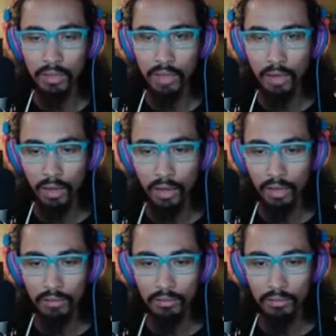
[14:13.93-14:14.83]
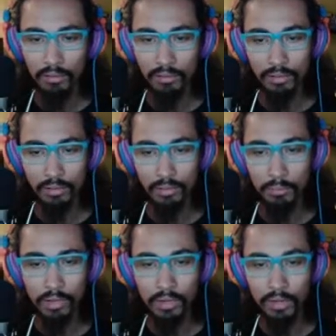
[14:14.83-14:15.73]
And you know, a
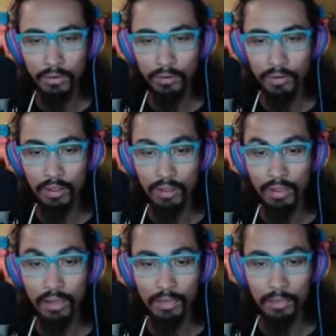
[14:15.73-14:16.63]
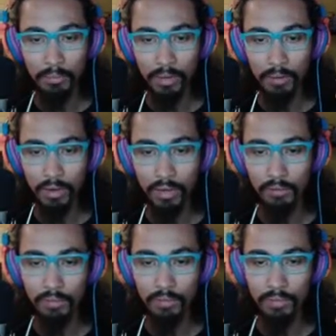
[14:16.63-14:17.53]
month after that game came out,
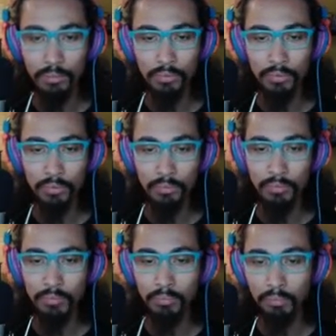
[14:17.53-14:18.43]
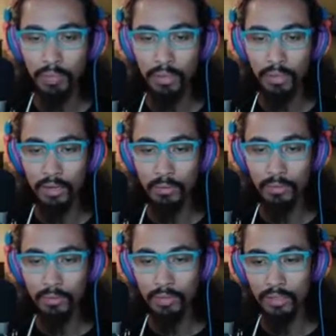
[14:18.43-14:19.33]
a movie by the name
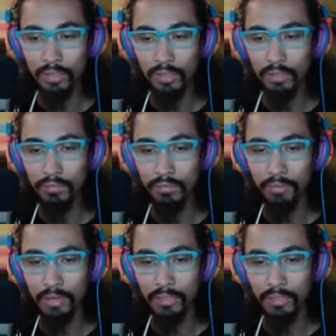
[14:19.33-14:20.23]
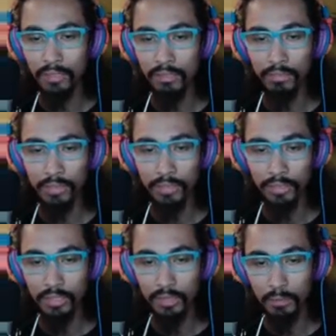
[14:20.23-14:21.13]
of The Fast and the
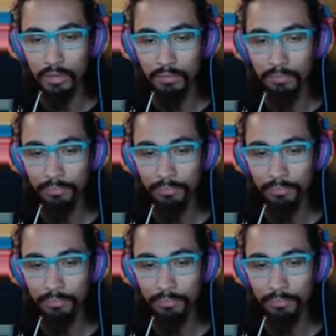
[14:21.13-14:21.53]
Furious came out.